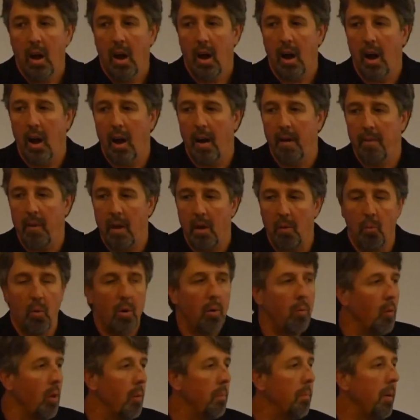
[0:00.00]
uh, and
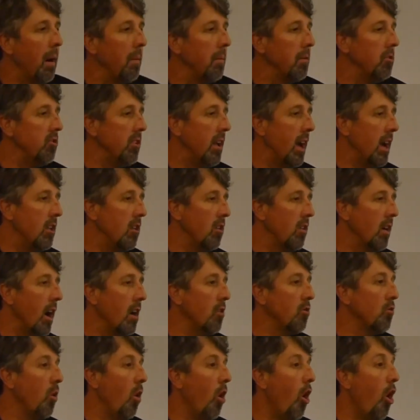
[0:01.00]
we'll, we'll, publish that. You
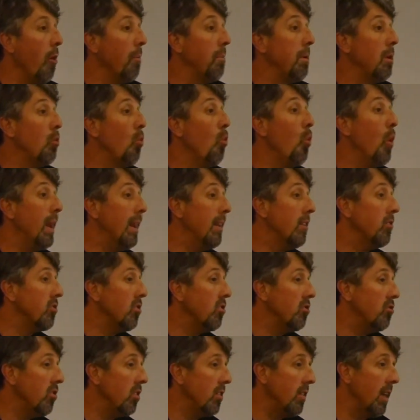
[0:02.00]
guys will all be
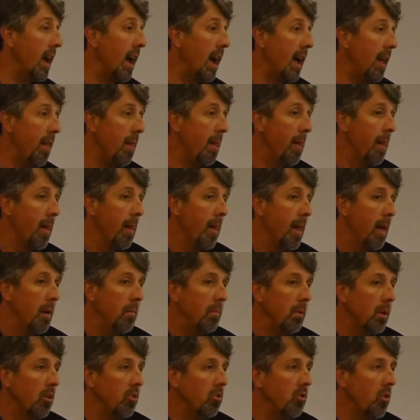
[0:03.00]
witnesses to that,
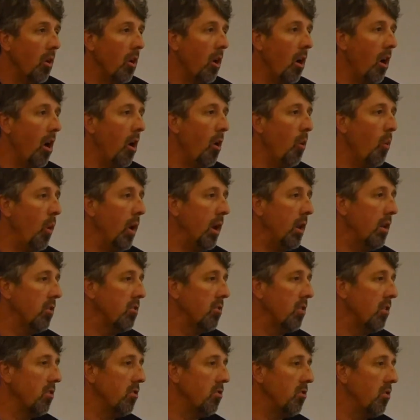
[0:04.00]
because you are all
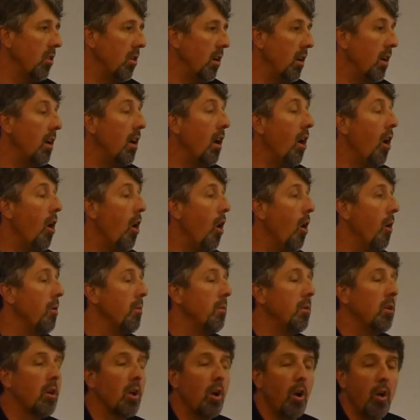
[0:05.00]
witnesses. It,
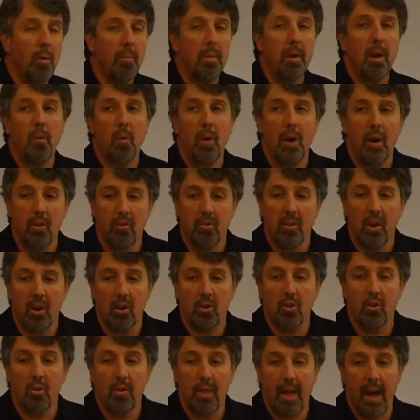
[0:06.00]
you can only be a witness here
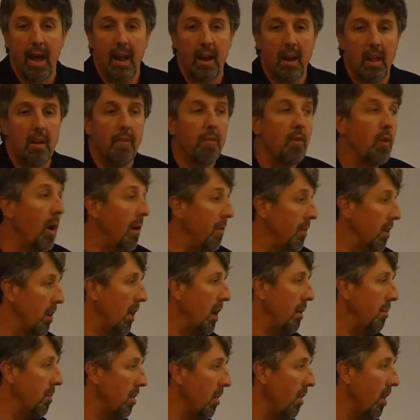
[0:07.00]
to that if you have a
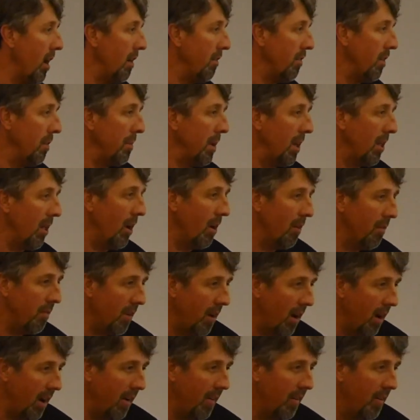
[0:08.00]
claim of the life. Let me
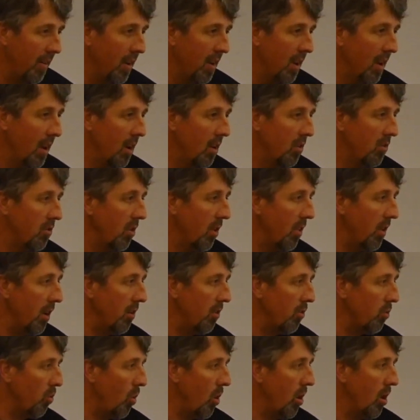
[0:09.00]
clarify. So
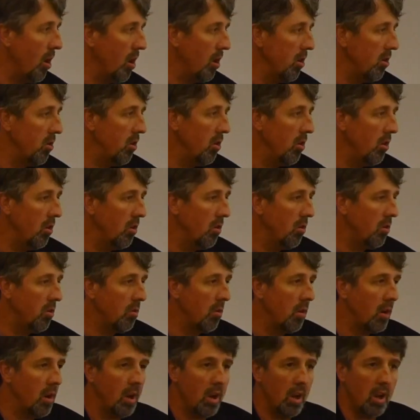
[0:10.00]
there's one, two,
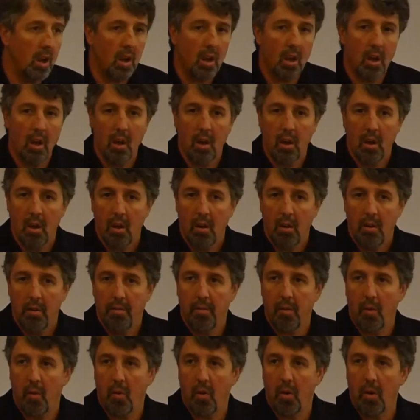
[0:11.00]
three,
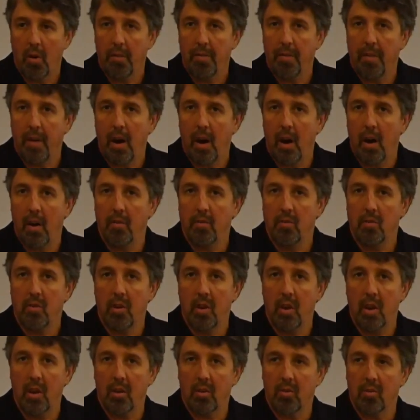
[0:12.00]
four, five,
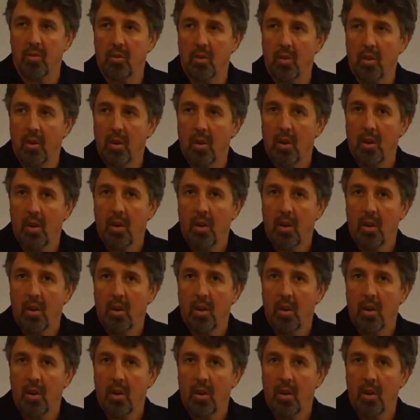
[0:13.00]
six.